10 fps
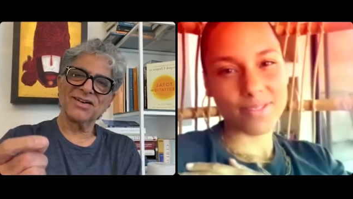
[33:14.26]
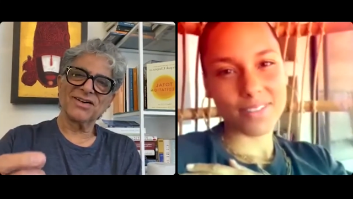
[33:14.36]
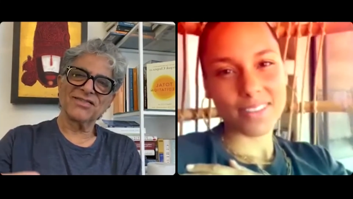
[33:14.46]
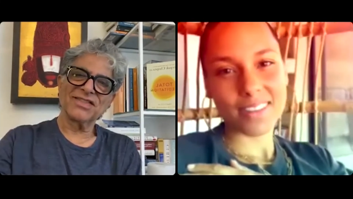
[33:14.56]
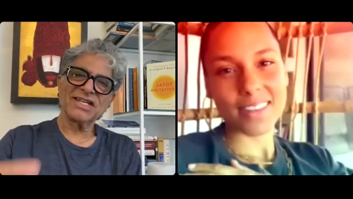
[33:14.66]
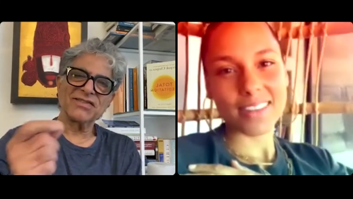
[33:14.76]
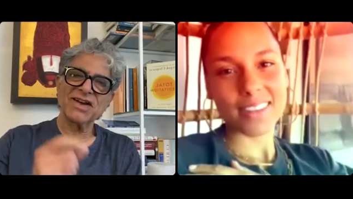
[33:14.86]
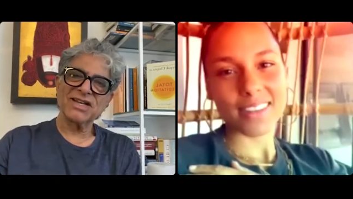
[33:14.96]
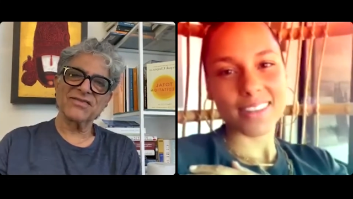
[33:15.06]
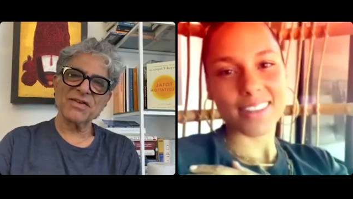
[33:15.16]
Speaker 1: of the
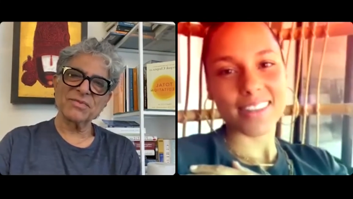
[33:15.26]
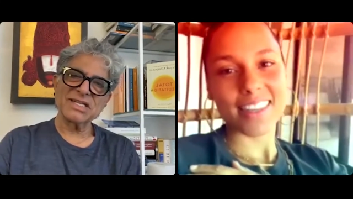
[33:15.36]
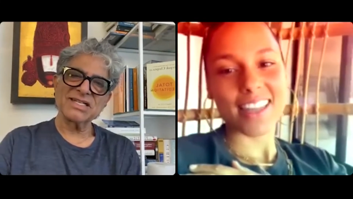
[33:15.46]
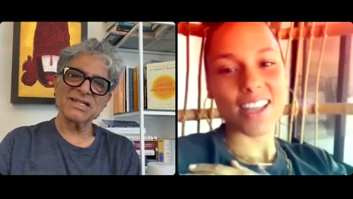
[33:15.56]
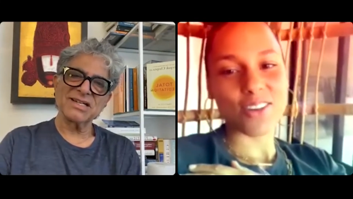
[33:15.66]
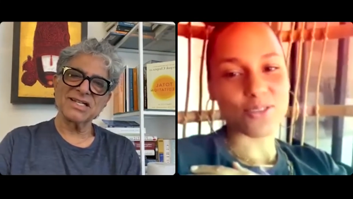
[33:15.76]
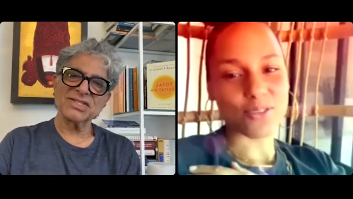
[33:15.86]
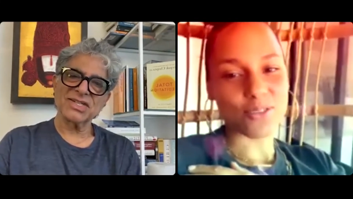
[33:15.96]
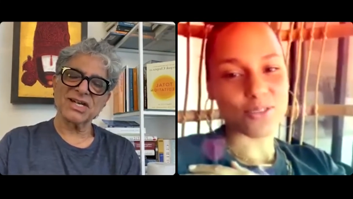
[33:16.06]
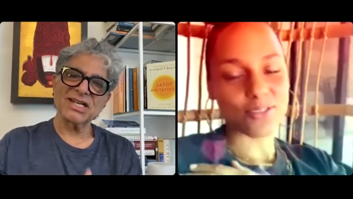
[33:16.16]
Divine Feminine,
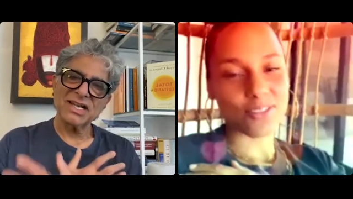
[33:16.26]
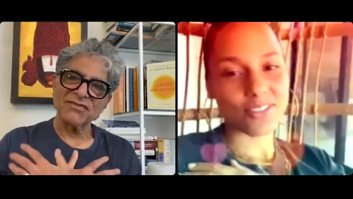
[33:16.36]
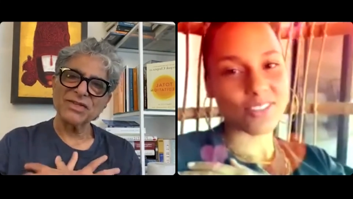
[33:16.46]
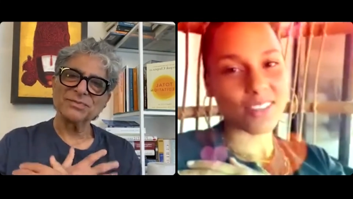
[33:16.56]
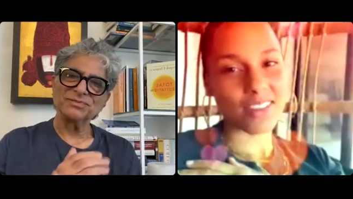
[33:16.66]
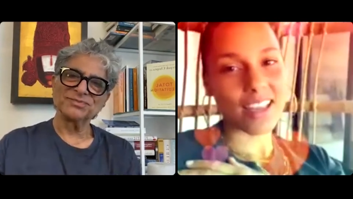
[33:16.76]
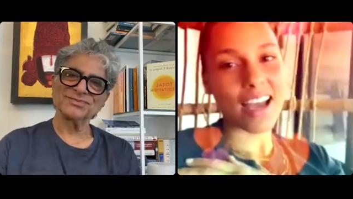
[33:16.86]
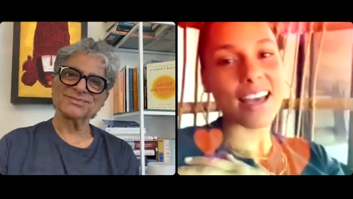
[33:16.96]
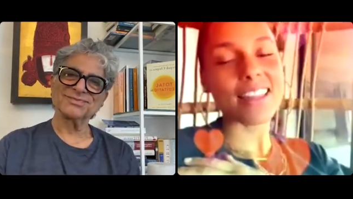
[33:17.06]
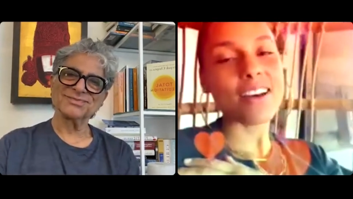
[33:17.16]
Alicia. I love you.
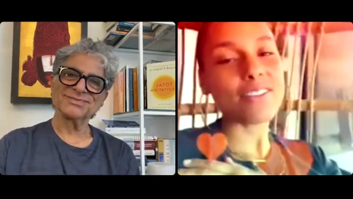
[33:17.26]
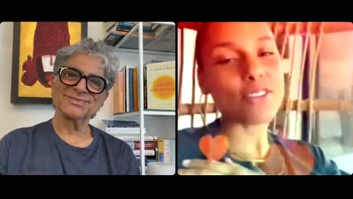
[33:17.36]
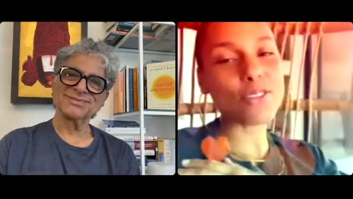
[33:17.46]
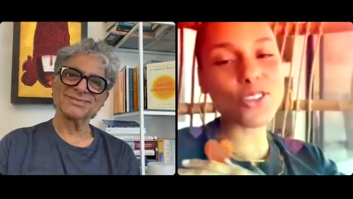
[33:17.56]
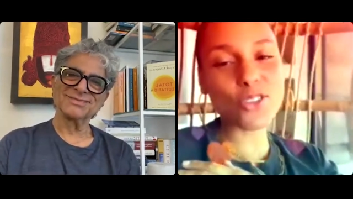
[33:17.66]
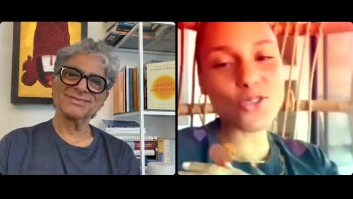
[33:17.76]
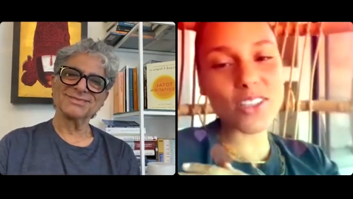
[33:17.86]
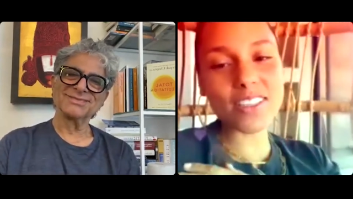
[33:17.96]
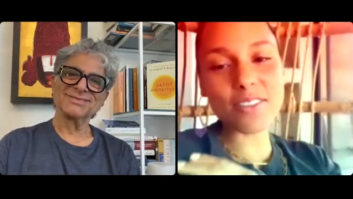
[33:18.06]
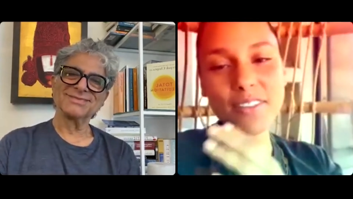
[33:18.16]
Speaker 2: I love you too. The
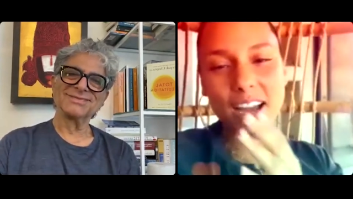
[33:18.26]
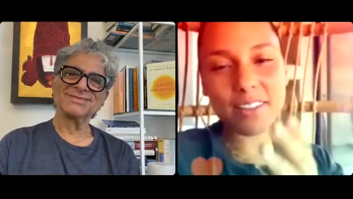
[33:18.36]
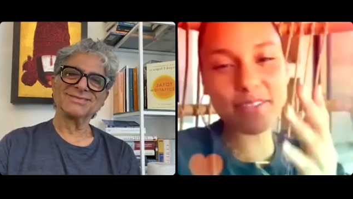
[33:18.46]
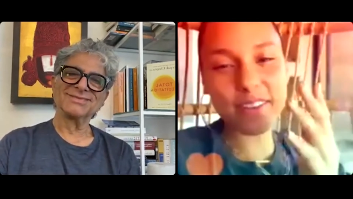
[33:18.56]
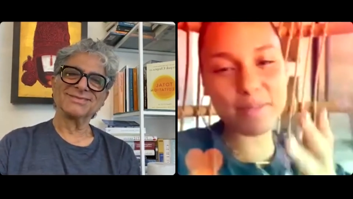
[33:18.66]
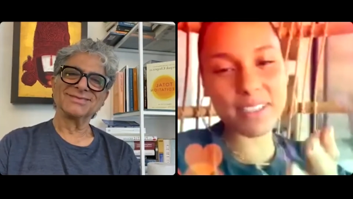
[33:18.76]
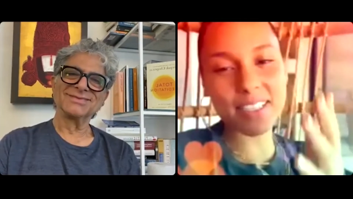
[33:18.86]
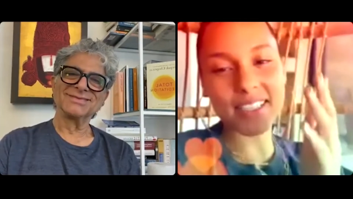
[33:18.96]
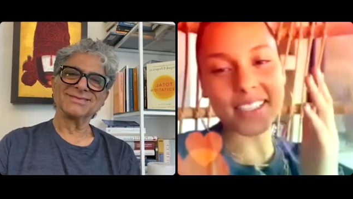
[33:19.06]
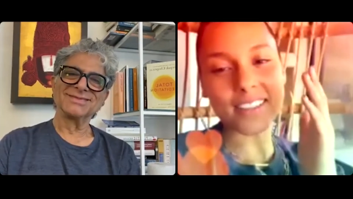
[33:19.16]
Divine Feminine
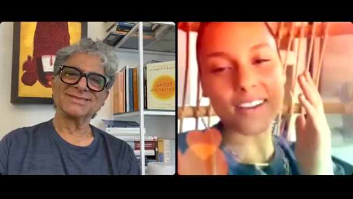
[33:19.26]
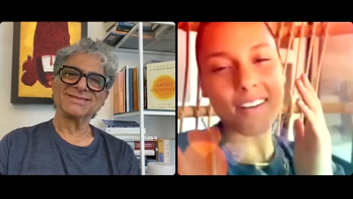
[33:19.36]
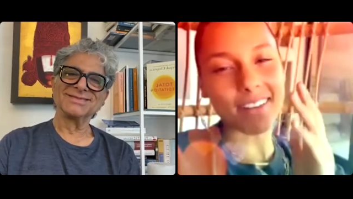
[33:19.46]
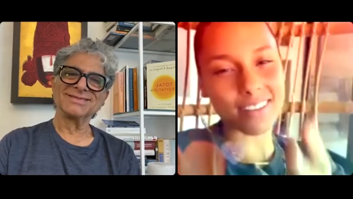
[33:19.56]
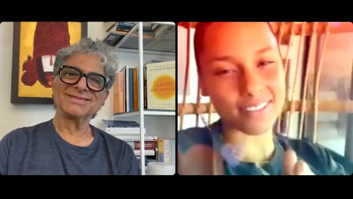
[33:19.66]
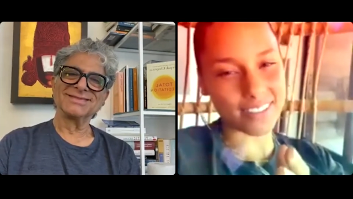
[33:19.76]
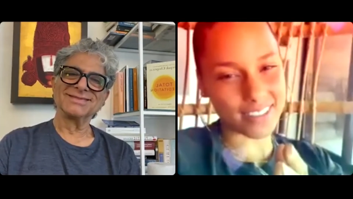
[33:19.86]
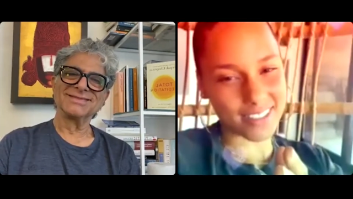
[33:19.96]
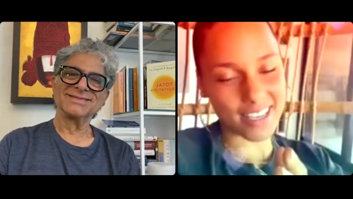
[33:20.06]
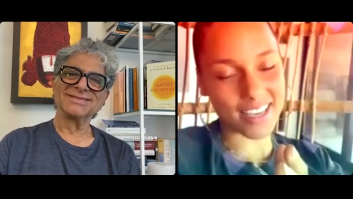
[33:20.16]
is all of
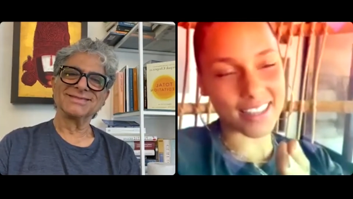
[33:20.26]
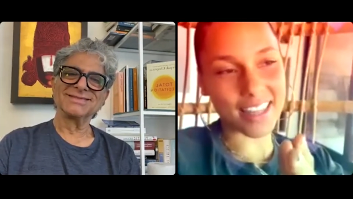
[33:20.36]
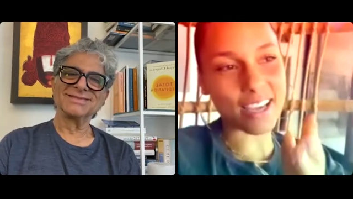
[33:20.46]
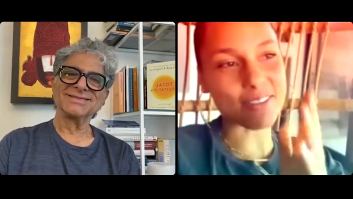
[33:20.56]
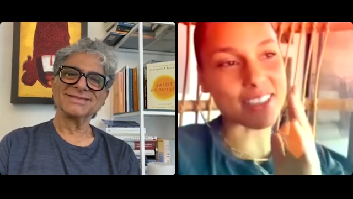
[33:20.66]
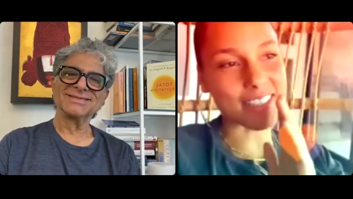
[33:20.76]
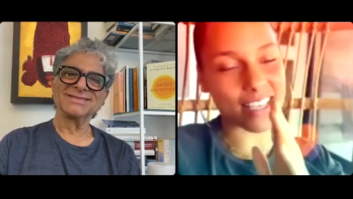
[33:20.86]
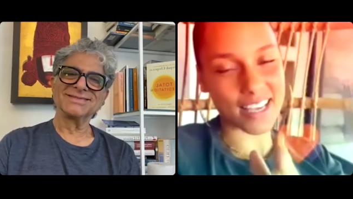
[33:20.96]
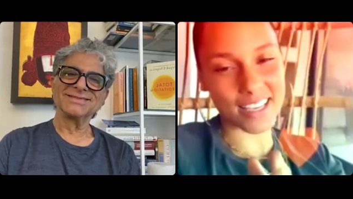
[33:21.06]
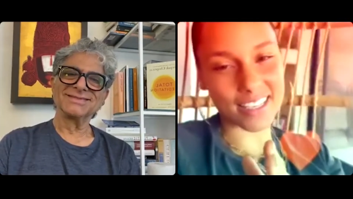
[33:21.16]
us. And like we
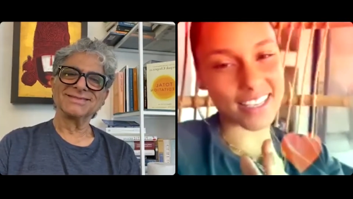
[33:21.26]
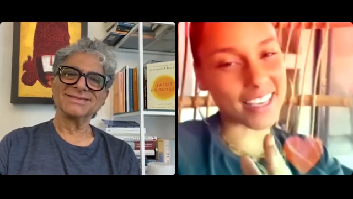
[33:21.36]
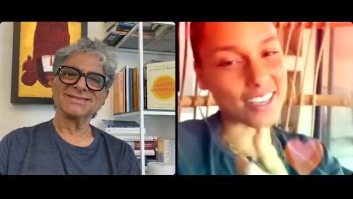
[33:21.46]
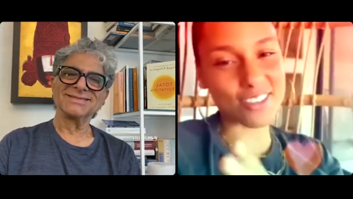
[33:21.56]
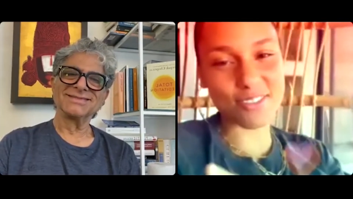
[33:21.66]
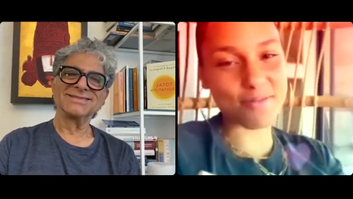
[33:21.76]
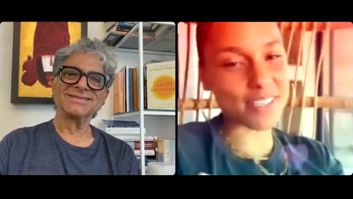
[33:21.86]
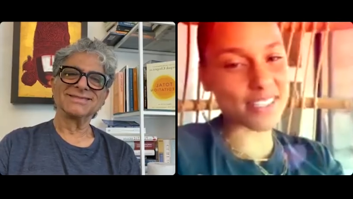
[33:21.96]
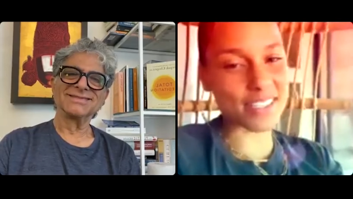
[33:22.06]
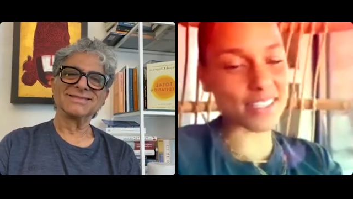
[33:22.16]
said, in case you
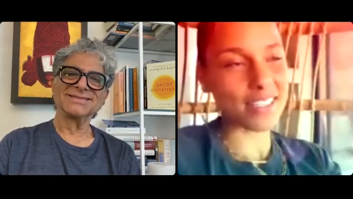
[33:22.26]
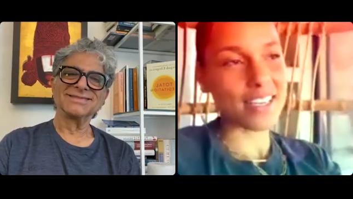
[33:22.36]
missed it,